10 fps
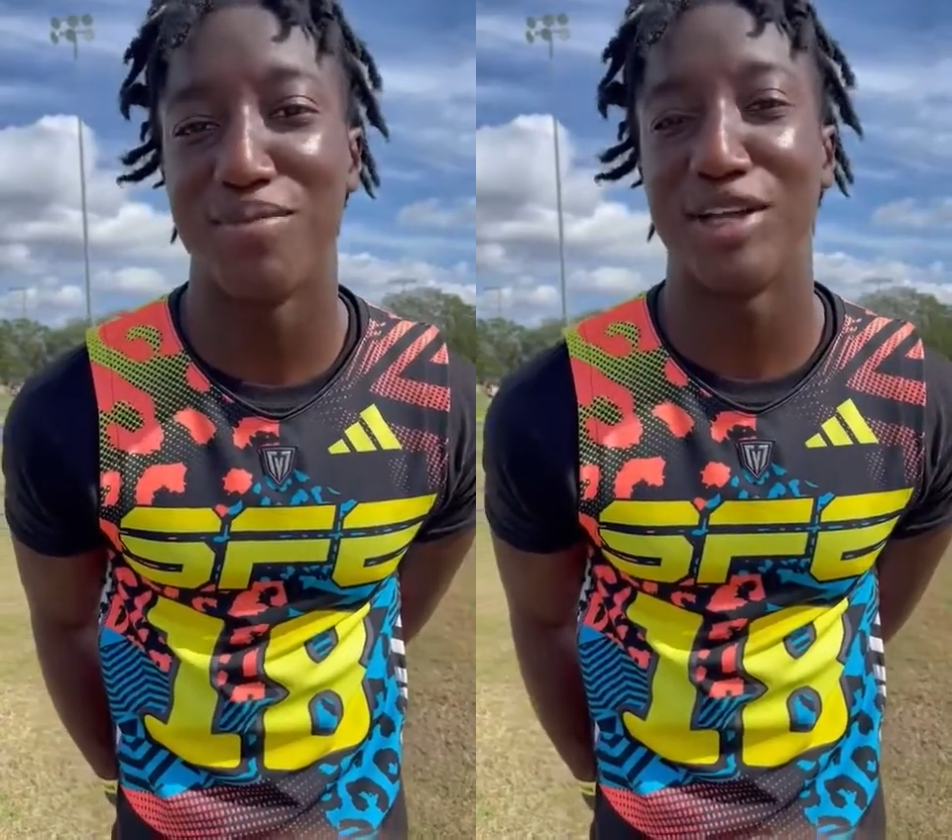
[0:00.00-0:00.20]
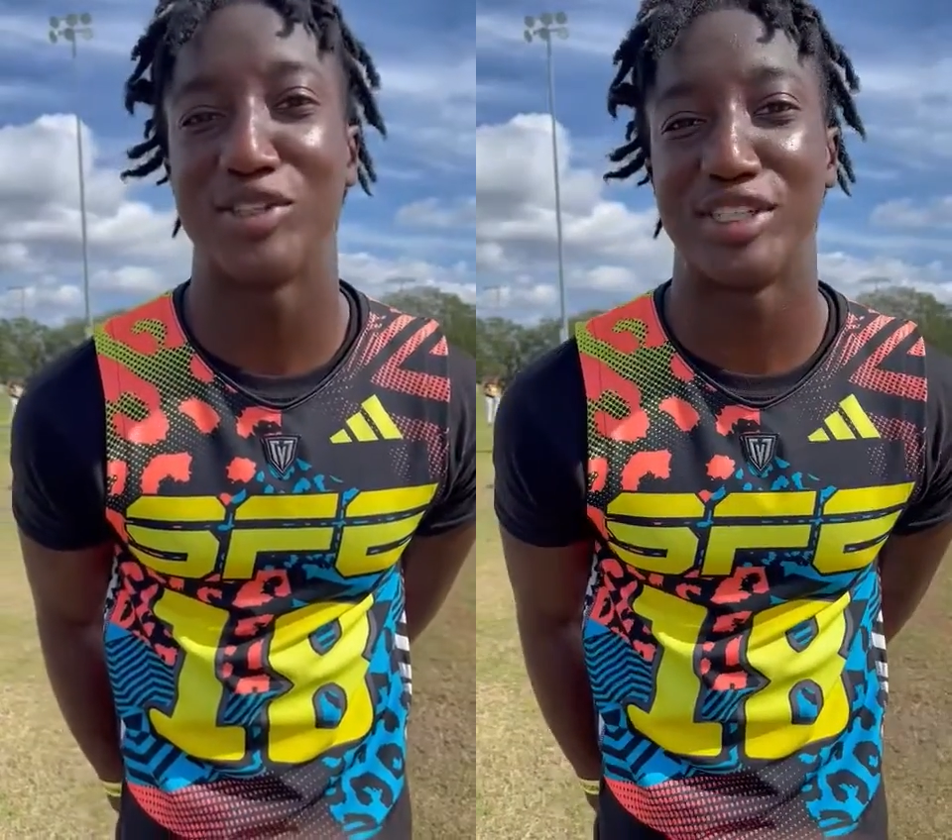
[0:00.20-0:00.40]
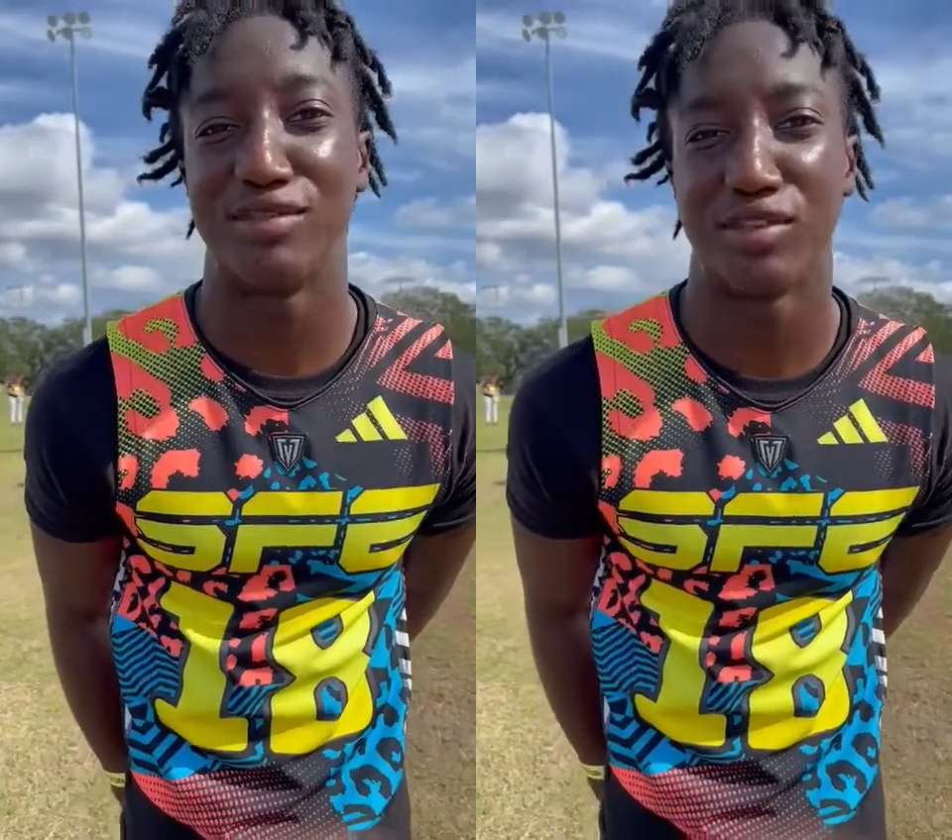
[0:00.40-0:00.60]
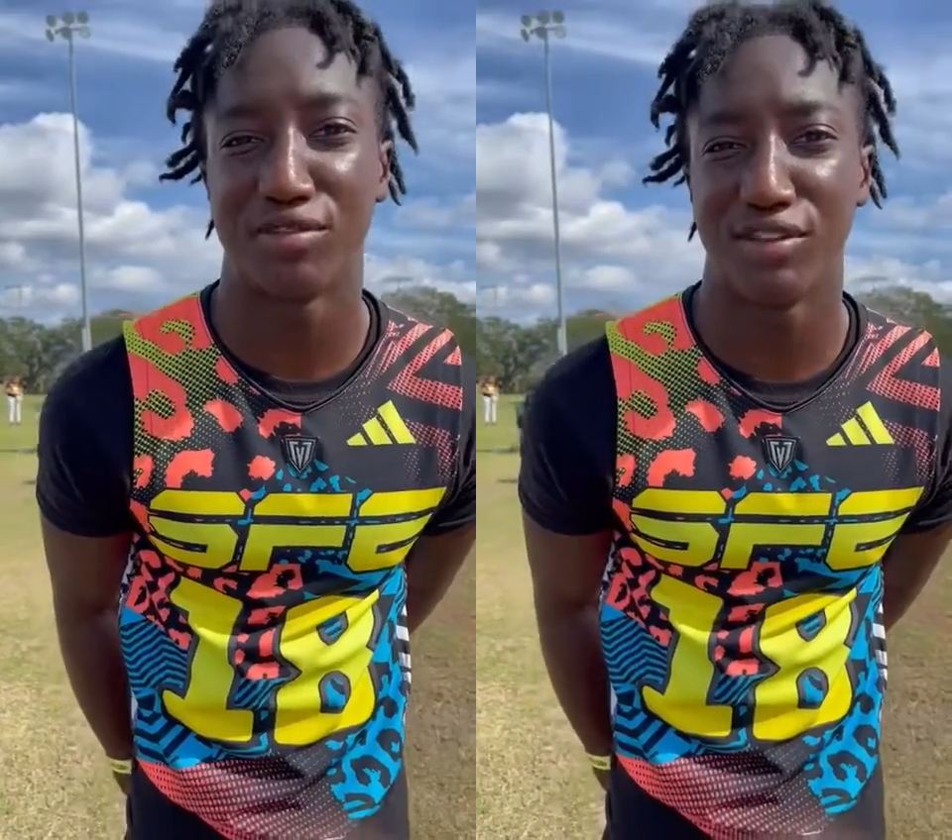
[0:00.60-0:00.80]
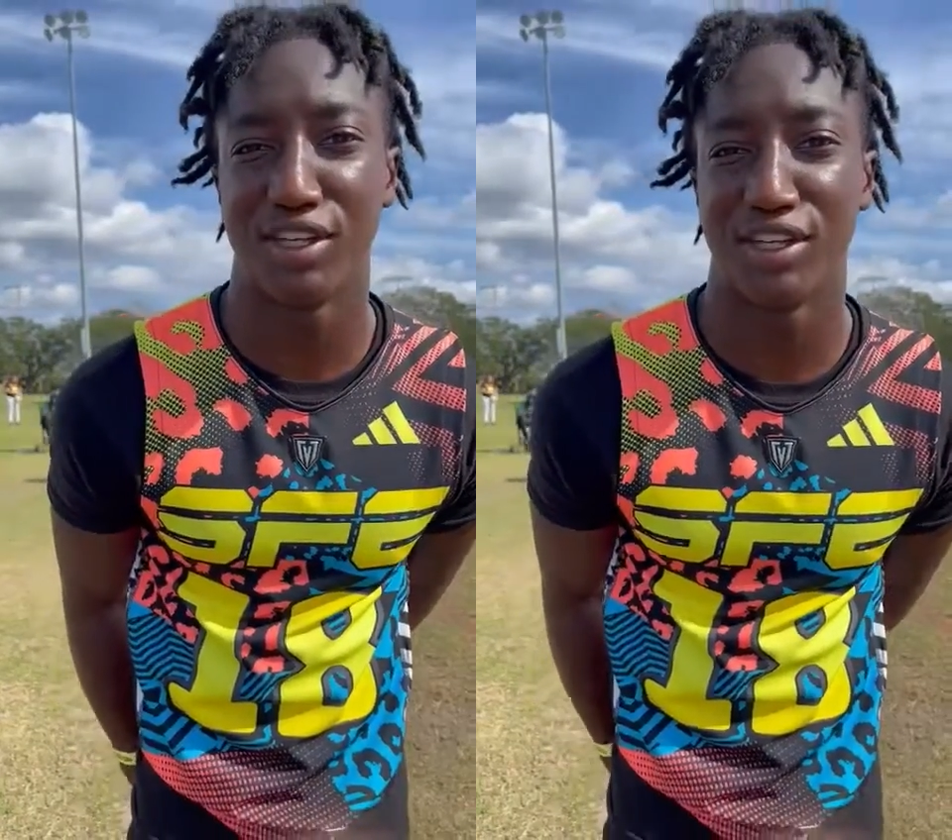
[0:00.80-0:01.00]
best receiver on the
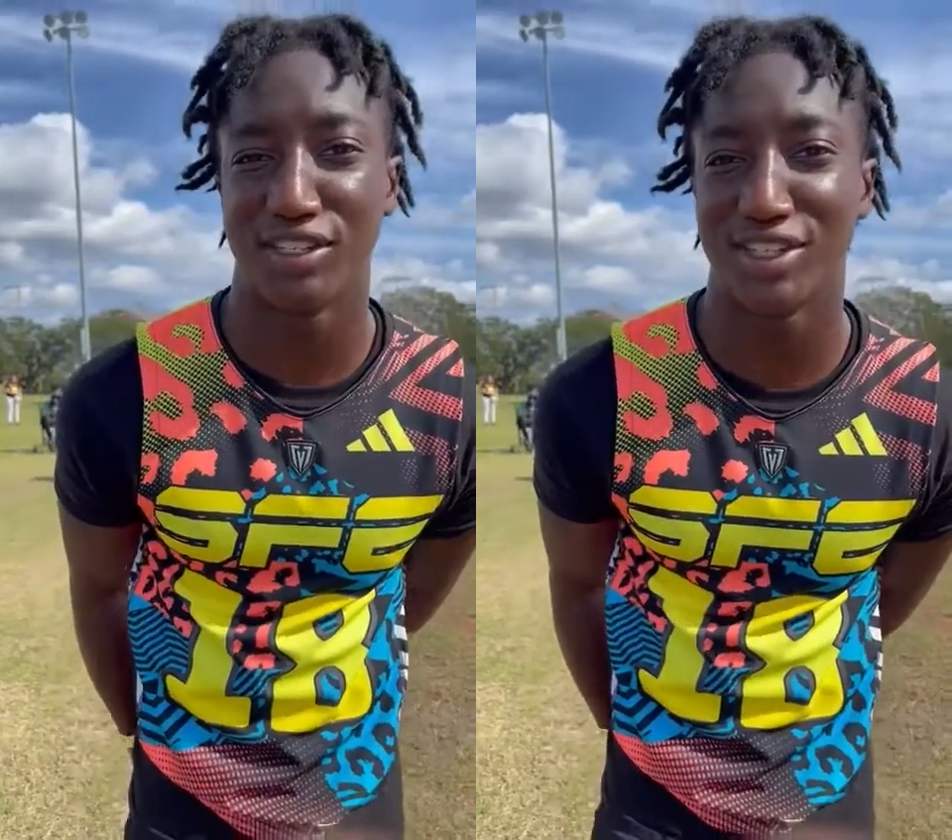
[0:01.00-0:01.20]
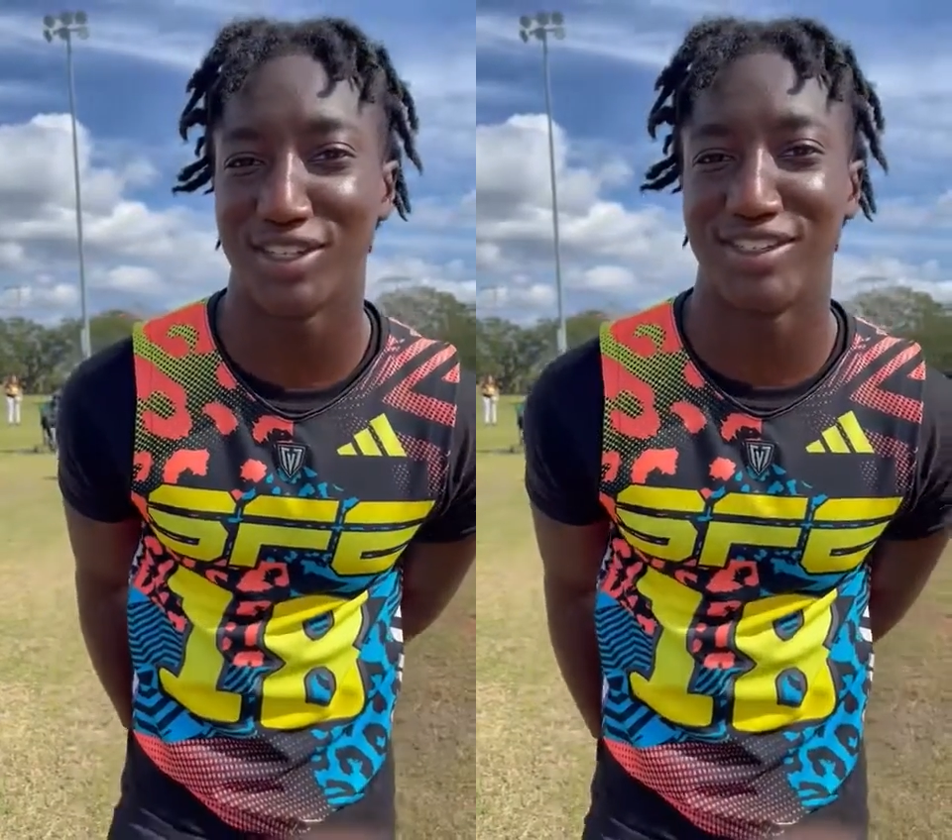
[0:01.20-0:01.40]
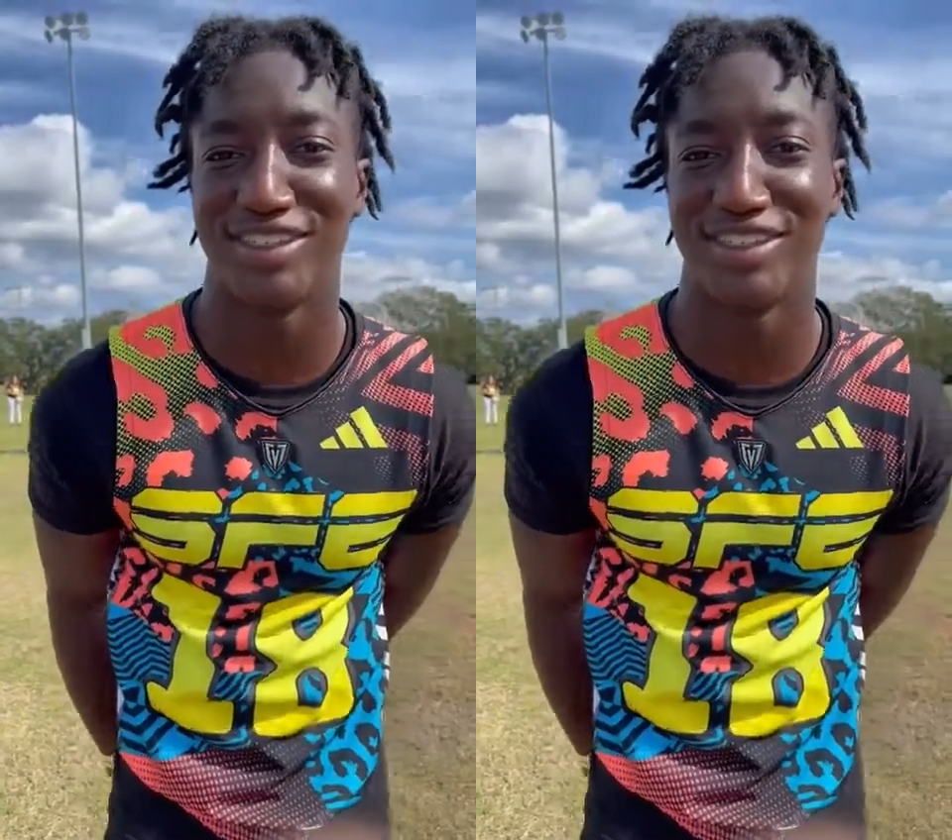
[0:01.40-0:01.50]
field.